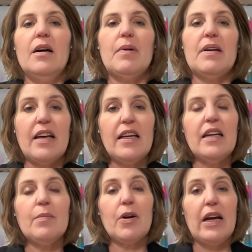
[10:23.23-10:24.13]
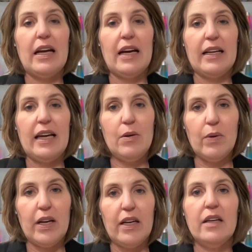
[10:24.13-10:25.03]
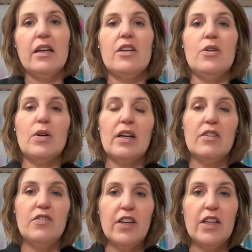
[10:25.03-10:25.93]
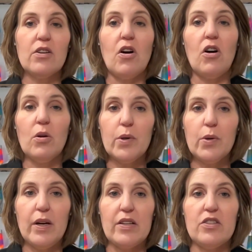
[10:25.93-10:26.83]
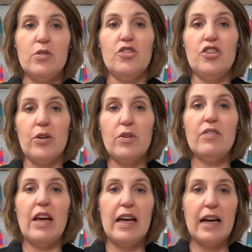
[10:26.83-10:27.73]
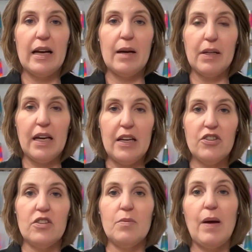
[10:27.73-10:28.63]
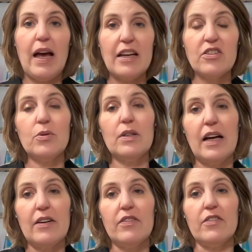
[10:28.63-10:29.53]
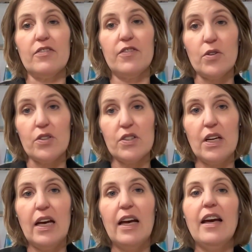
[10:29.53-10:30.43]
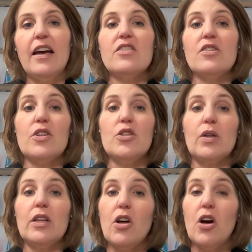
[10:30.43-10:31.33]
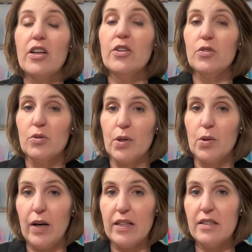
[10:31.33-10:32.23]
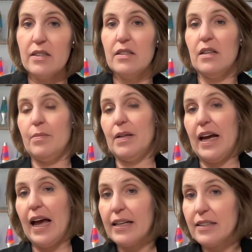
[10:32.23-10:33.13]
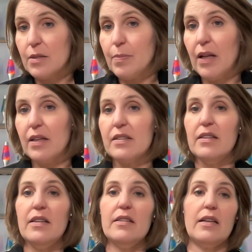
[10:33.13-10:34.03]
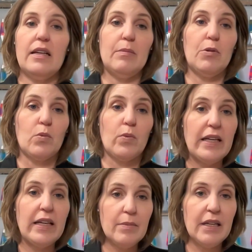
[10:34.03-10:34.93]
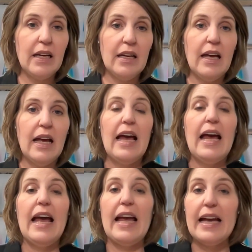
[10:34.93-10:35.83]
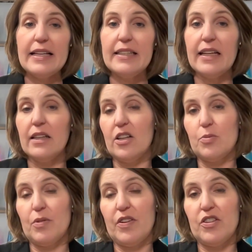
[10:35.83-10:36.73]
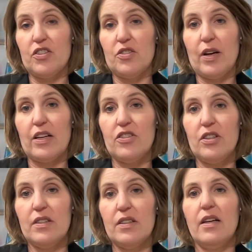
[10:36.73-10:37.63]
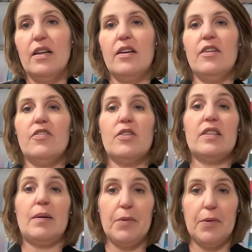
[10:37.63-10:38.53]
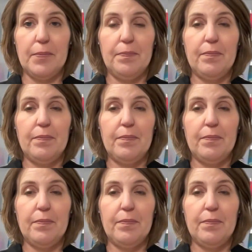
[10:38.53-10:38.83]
By setting up our AI Gateway, you can configure all requests to a generative AI application to pass through Cloudflare first, so that you can log user requests, apply access policies, enable rate limiting, and data loss prevention strategies. For example,